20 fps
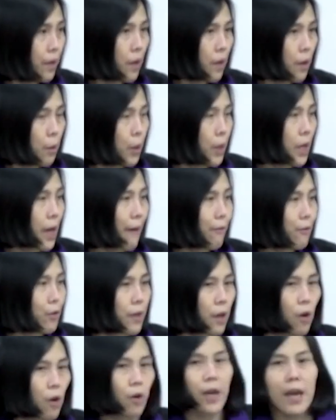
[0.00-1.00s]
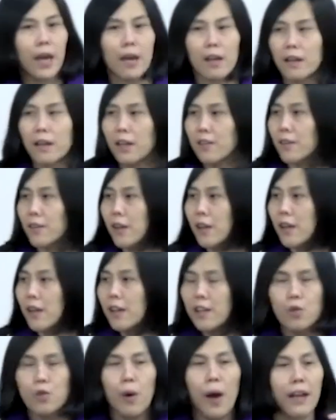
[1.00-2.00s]
we have to say, okay, let's
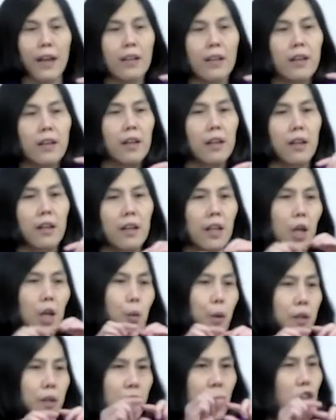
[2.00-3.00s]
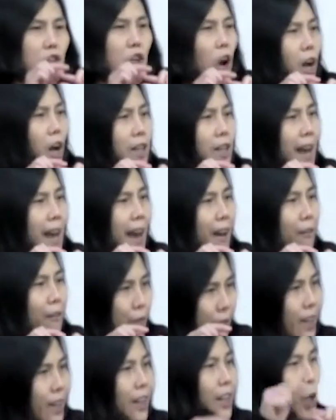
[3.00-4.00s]
try the uh, this contact,
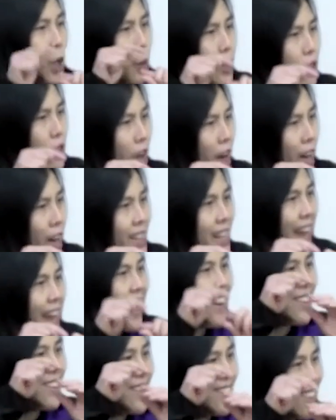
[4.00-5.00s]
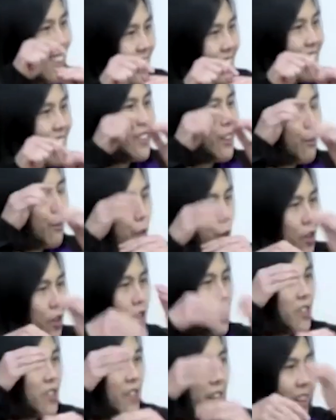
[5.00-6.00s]
uh, lowest contact, the, the first,
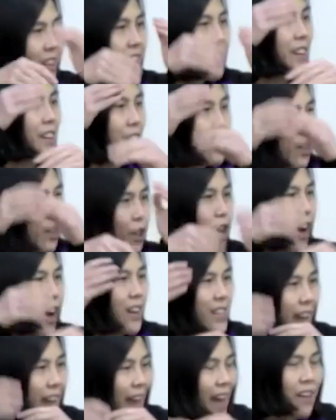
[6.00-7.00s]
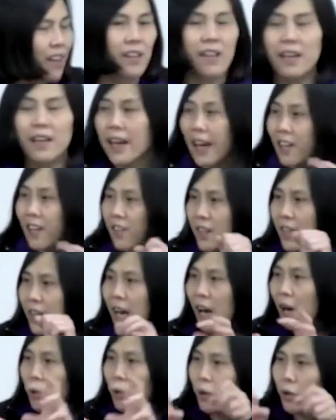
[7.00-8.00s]
the second, and third contacts, and see
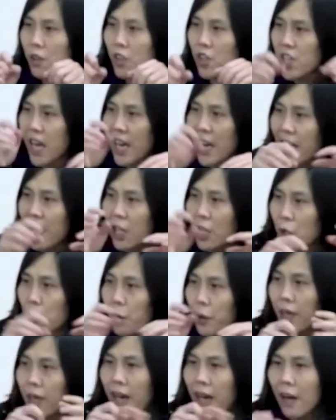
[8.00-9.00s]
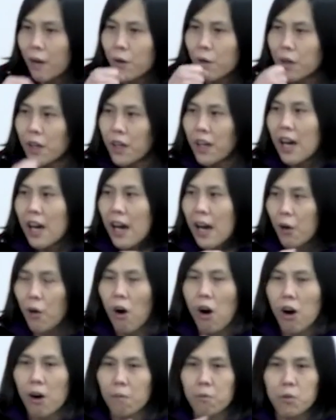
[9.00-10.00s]
how your shaking doing, how
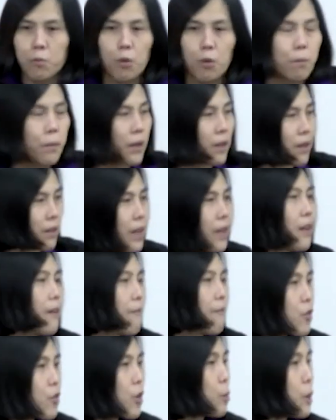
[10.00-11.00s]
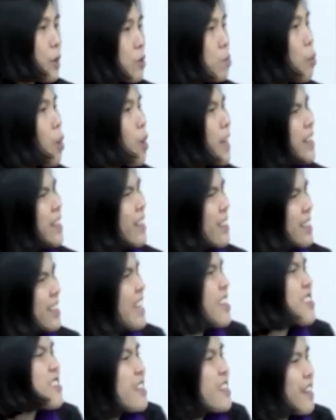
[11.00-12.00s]
how arms movement. So it's more like a
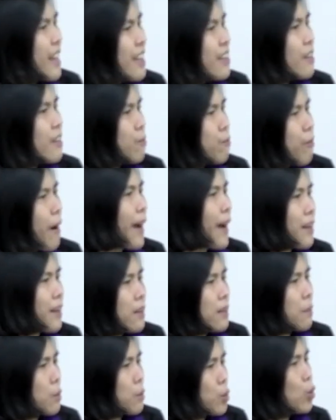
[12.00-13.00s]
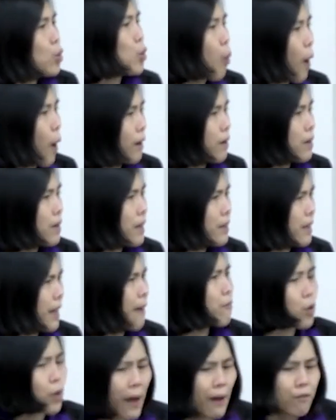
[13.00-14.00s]
testing and find a good one. Like
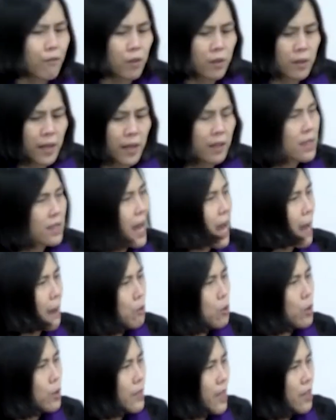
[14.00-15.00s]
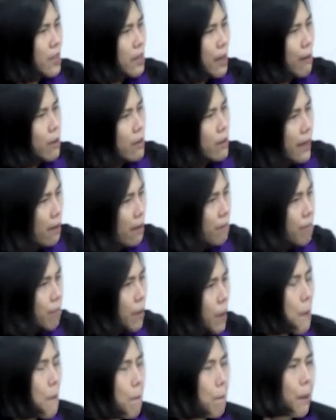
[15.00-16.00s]
have to have to take time to test everything.
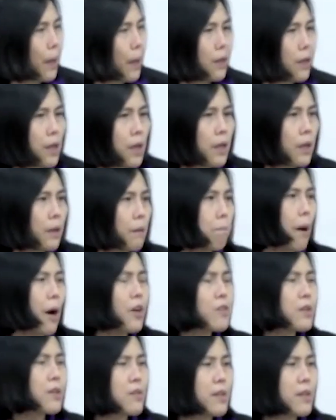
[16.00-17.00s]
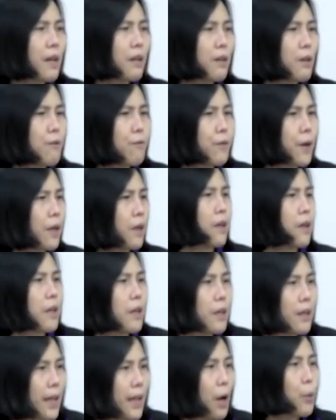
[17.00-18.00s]
But Boston Scientific
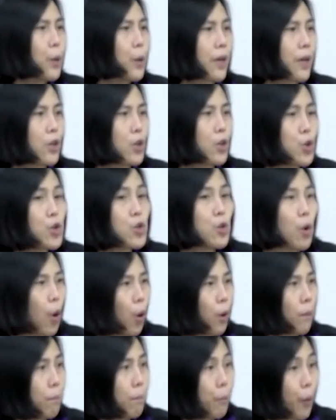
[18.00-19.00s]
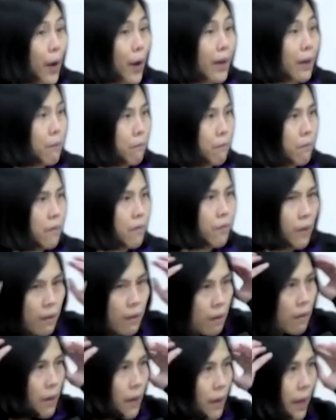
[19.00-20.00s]
now we can use your own brain
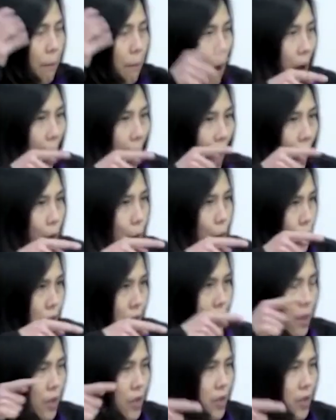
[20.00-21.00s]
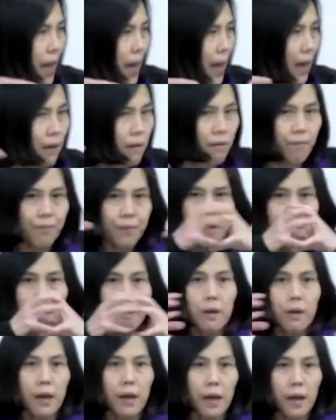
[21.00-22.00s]
MRI or CT scan
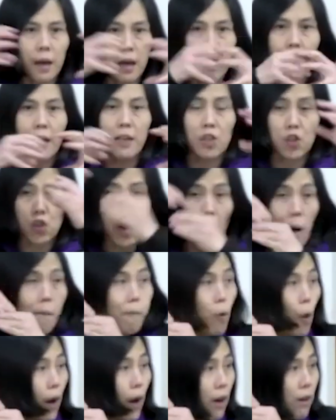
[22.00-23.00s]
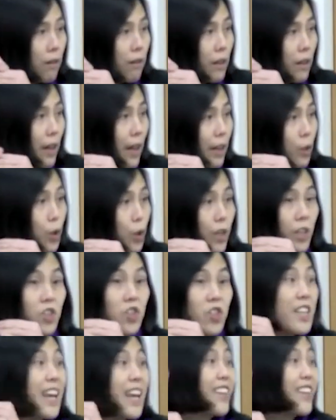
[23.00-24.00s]
and a software, and you can
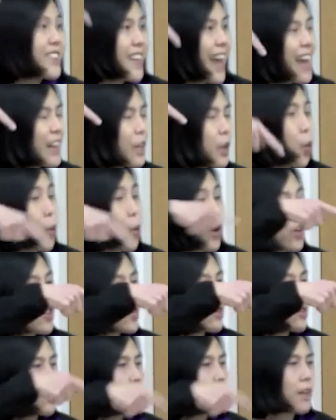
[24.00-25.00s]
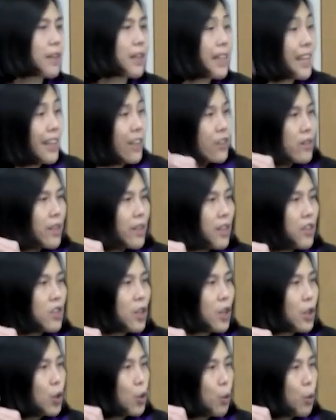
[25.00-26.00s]
see exactly where the leads is
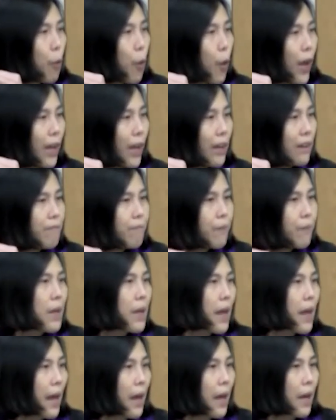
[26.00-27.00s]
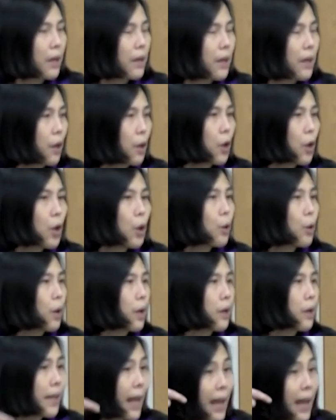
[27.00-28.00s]
in your brain. And uh,
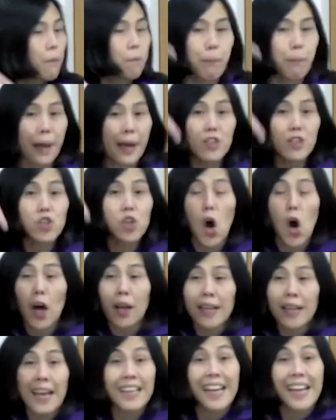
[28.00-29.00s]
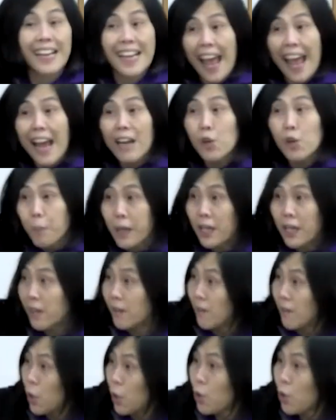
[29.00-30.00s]
then based on that anatomy
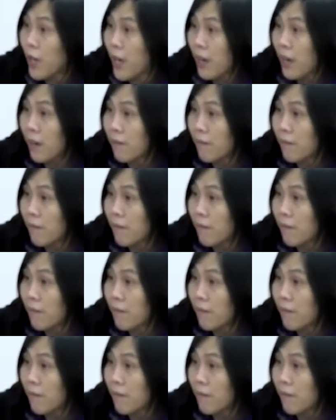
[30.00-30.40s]
looking,